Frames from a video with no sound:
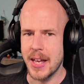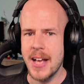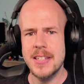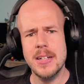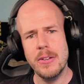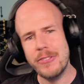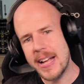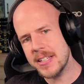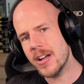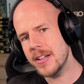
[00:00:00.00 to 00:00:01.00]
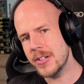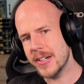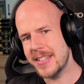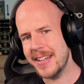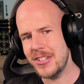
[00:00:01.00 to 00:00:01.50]
So if that caught your
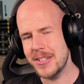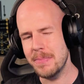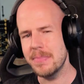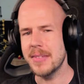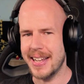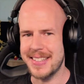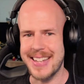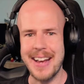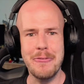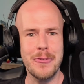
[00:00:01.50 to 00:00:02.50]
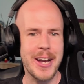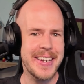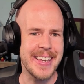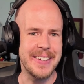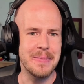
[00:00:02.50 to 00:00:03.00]
attention, let's dive right in.